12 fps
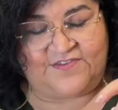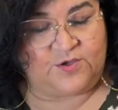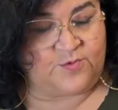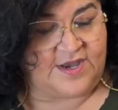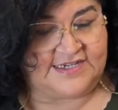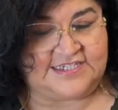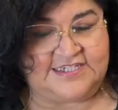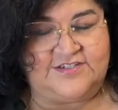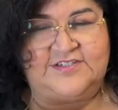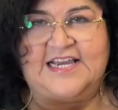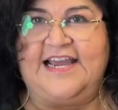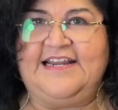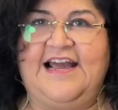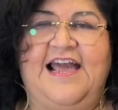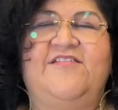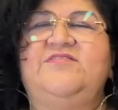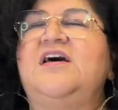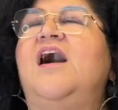you want to do tie-dye, I
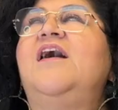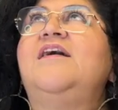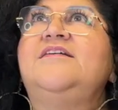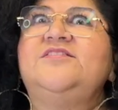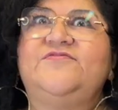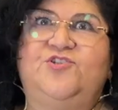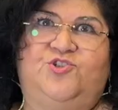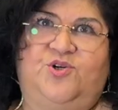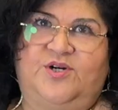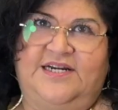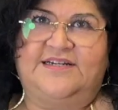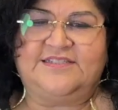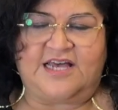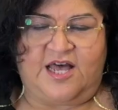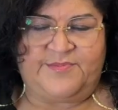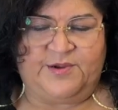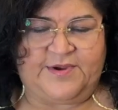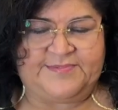have tons of tutorials on
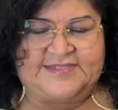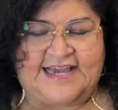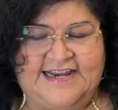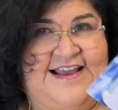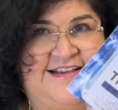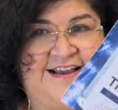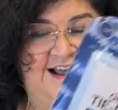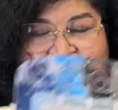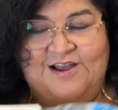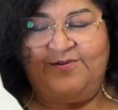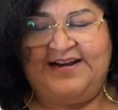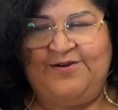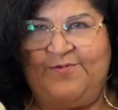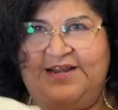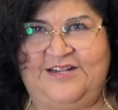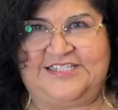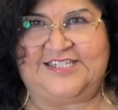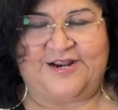my website. I already want
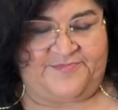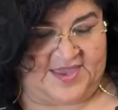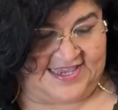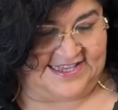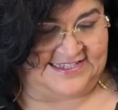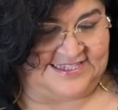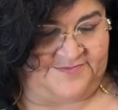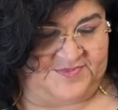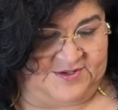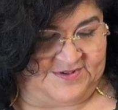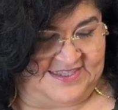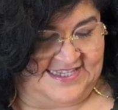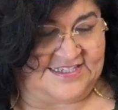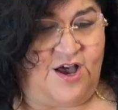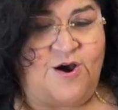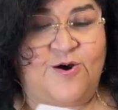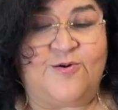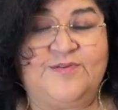to start making something with this.
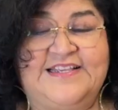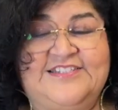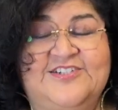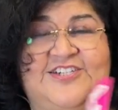Oh, these are